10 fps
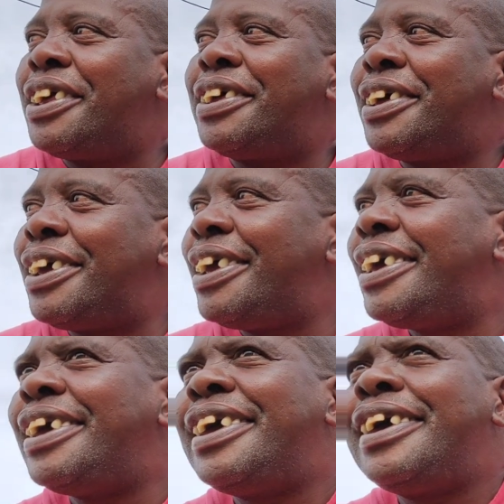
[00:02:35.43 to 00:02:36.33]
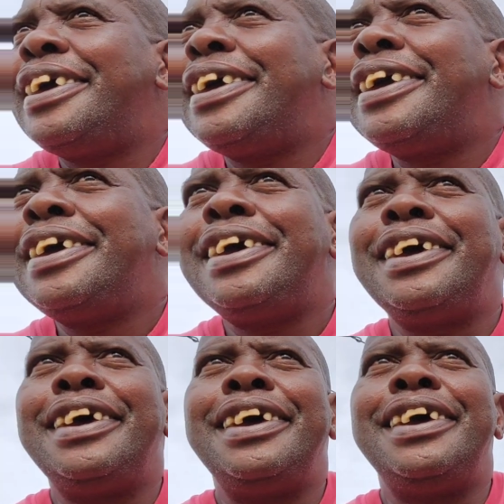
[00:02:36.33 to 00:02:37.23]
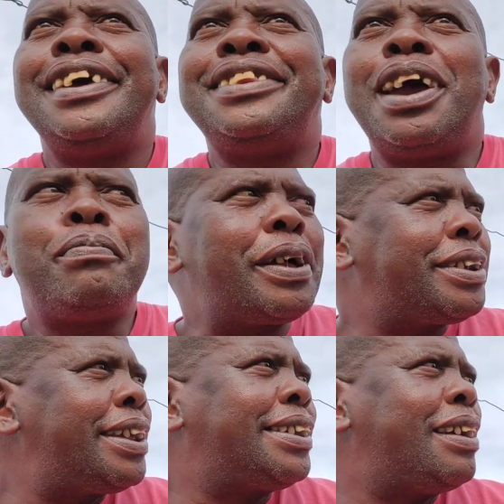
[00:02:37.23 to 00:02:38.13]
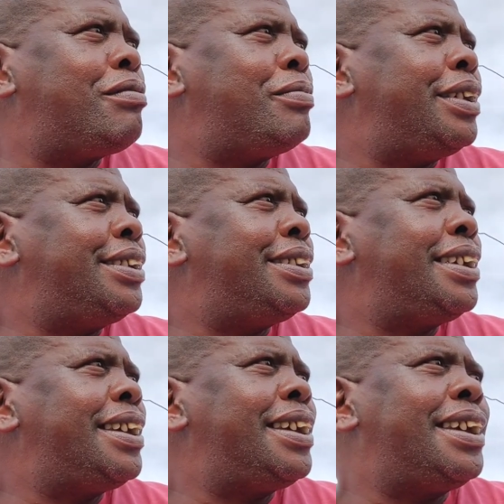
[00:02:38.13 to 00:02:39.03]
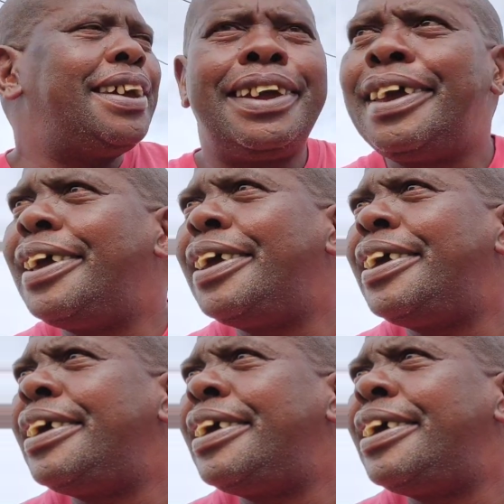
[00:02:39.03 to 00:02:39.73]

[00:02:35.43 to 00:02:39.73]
uh, uh the apartheid government uh,